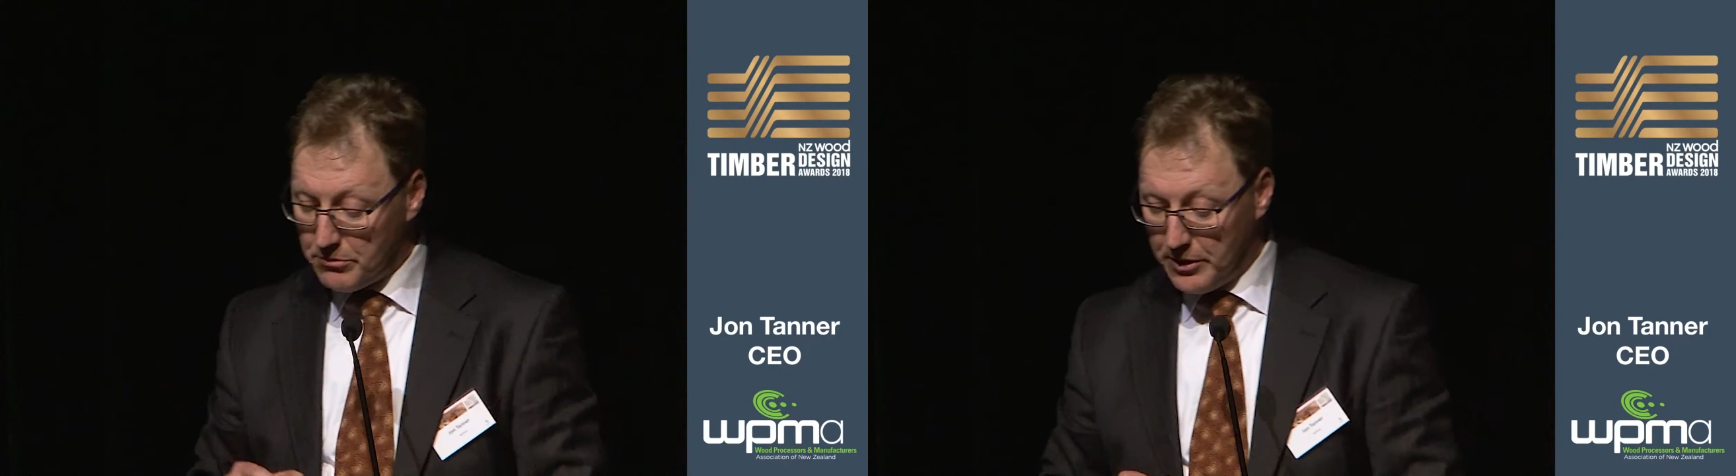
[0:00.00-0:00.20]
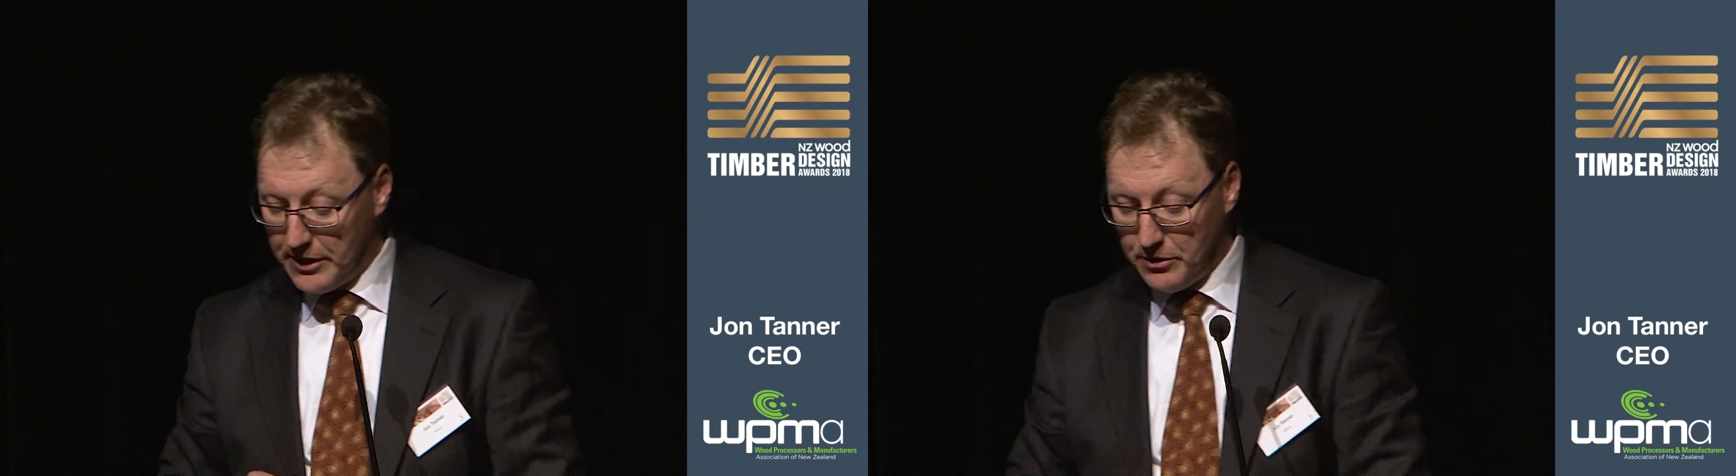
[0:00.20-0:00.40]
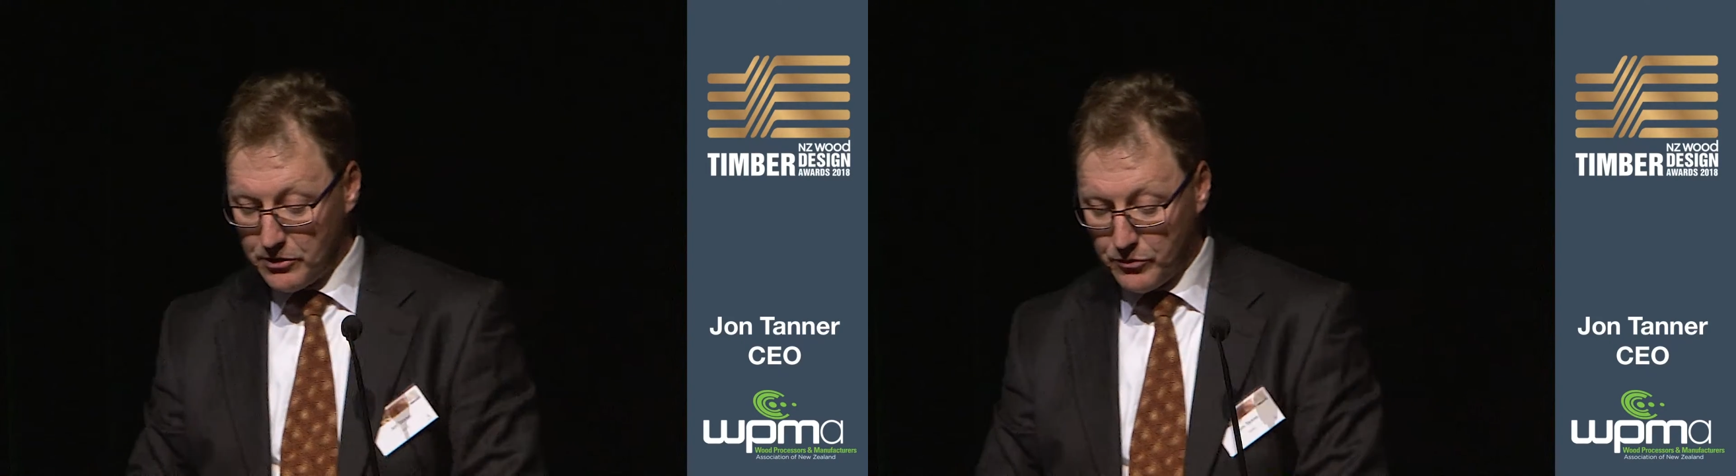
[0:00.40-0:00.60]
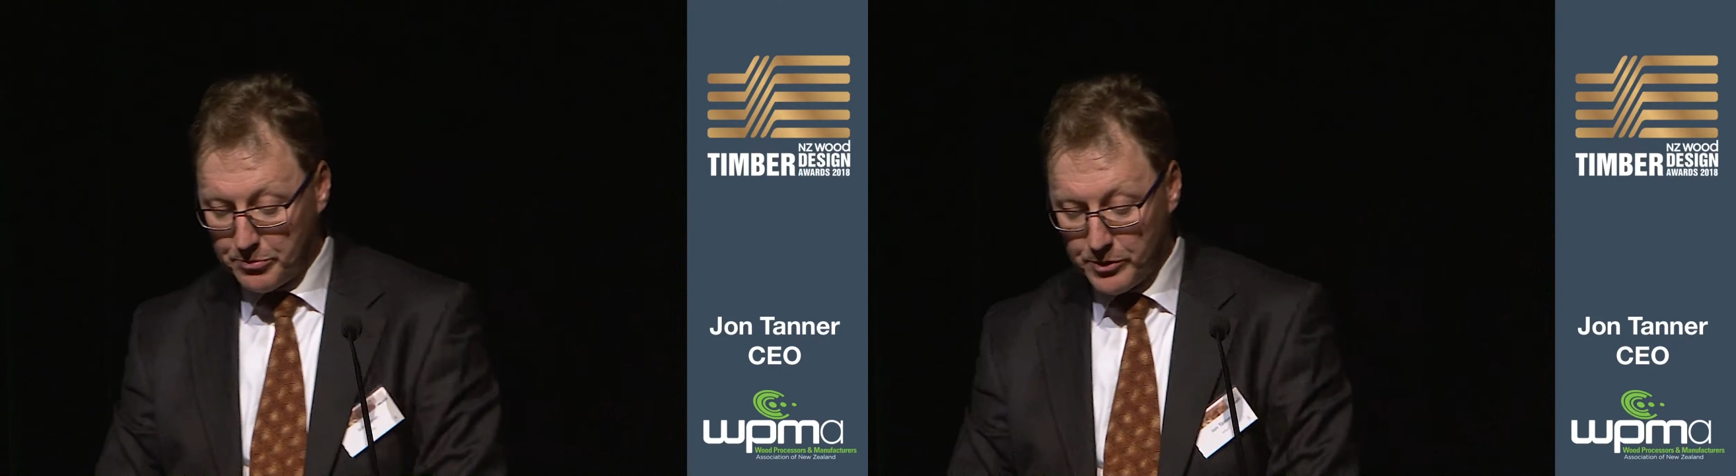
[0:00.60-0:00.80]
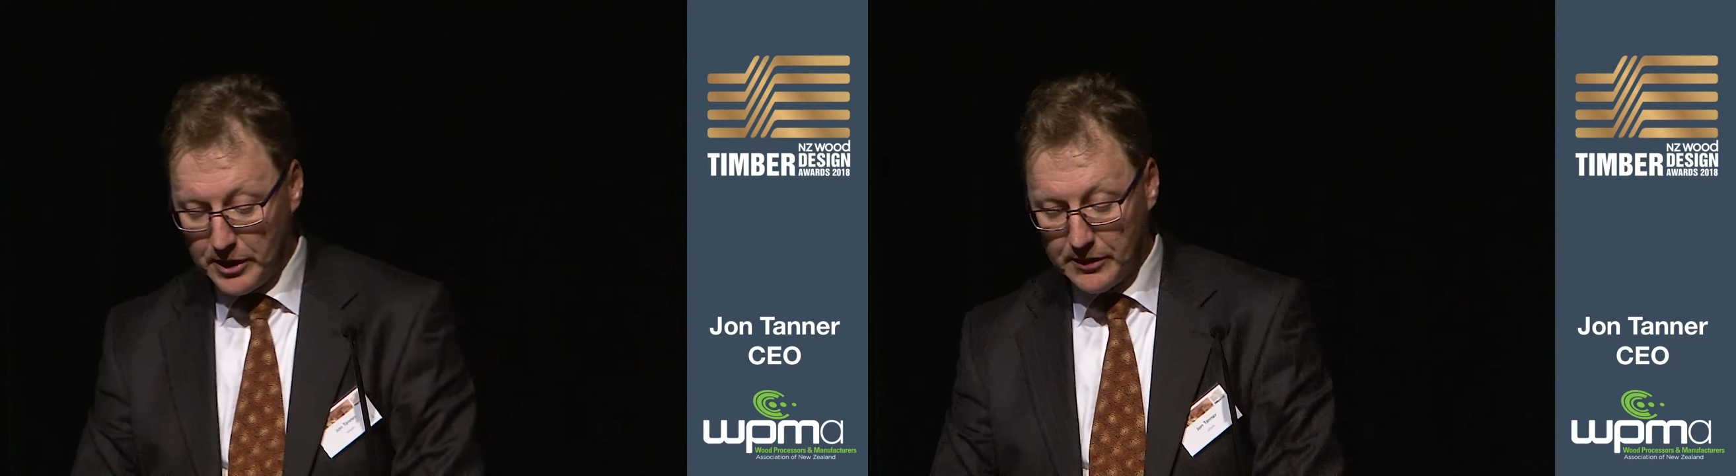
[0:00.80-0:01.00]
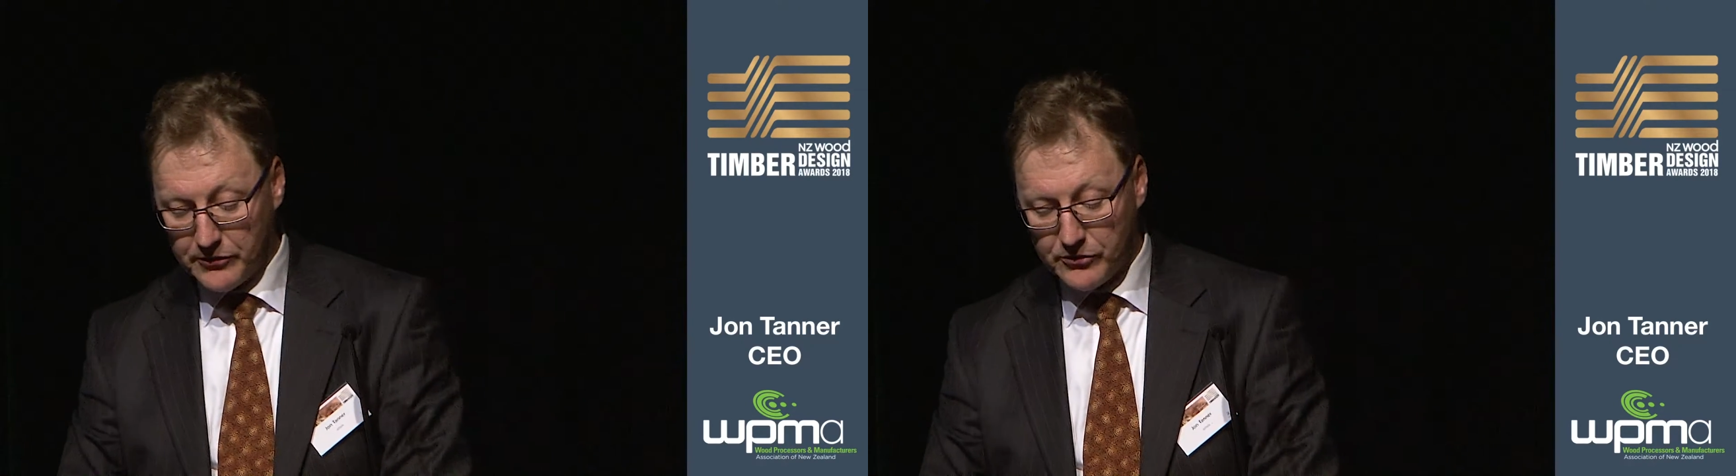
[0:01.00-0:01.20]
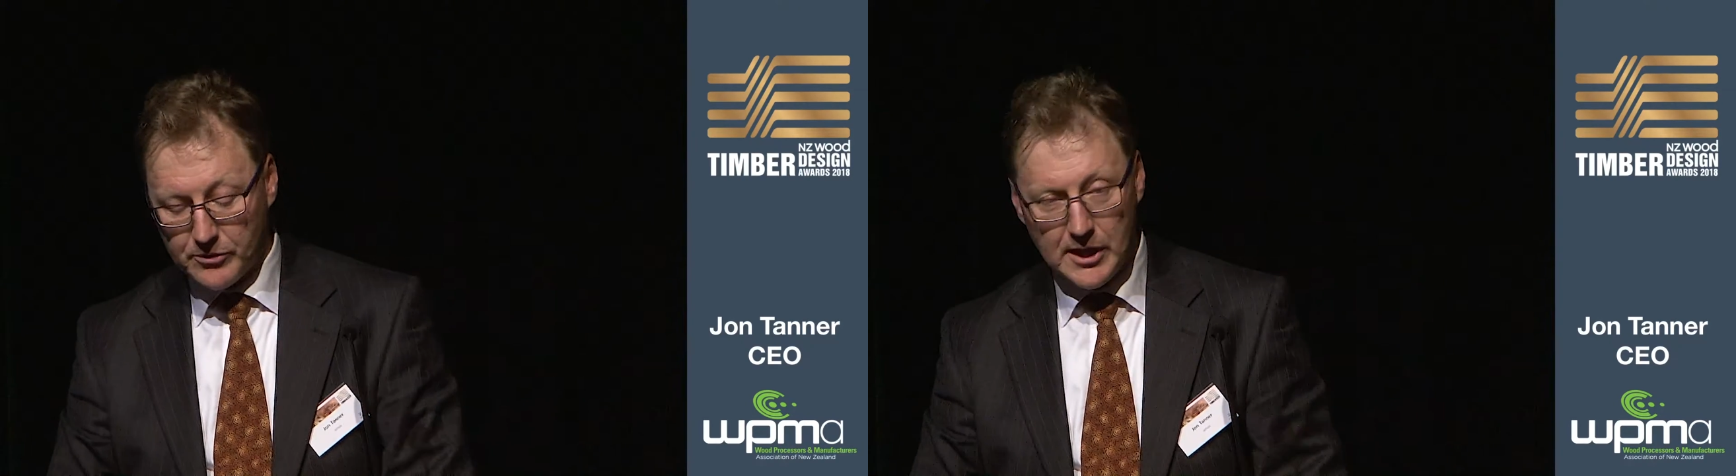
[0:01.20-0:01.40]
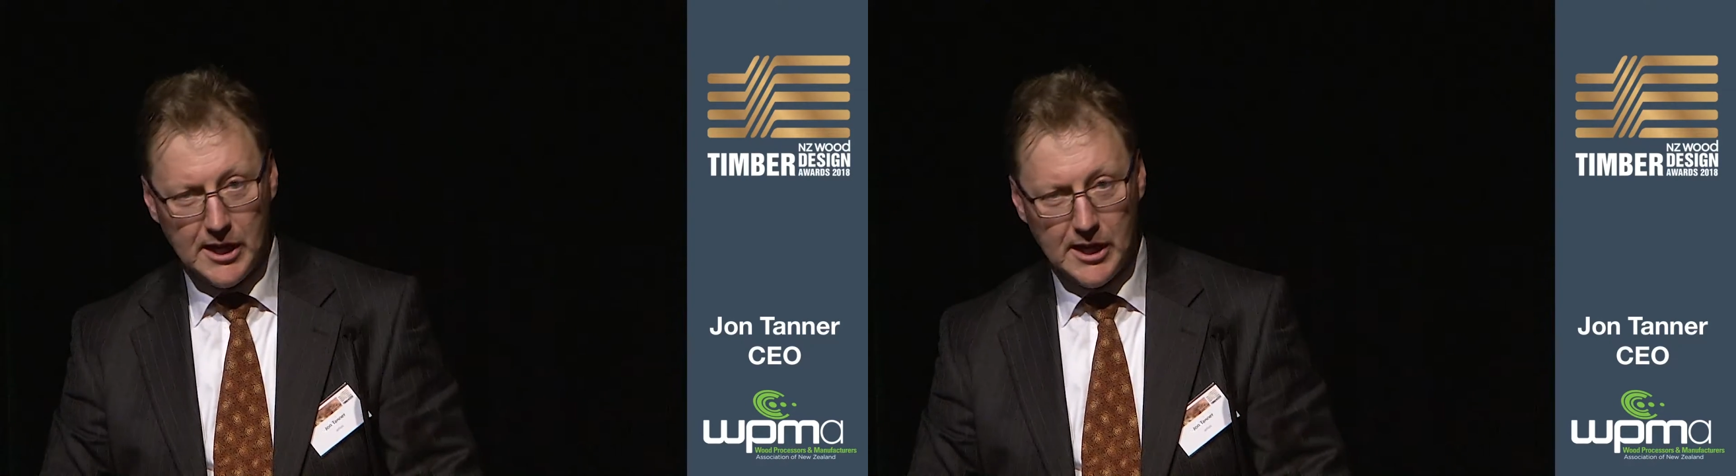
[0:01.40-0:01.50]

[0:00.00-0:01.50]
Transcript: really useful products.